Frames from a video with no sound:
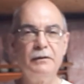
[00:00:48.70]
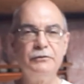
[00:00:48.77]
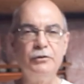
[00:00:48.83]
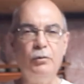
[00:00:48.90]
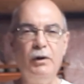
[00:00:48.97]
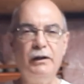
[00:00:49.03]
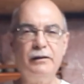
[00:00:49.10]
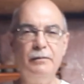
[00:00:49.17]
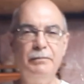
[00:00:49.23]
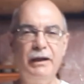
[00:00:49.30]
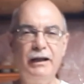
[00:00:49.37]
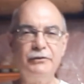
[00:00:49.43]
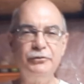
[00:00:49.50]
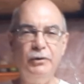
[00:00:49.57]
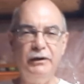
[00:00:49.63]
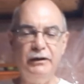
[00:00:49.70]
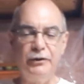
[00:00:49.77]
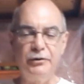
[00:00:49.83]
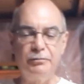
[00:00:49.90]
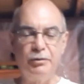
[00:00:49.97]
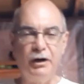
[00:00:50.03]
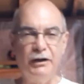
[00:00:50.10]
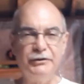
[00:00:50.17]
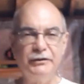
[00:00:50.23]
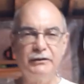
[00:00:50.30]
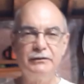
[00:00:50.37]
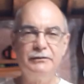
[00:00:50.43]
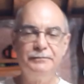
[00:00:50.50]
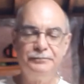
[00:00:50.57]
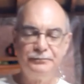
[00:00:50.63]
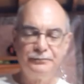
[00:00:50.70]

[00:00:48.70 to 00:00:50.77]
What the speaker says: So welcome back to another project.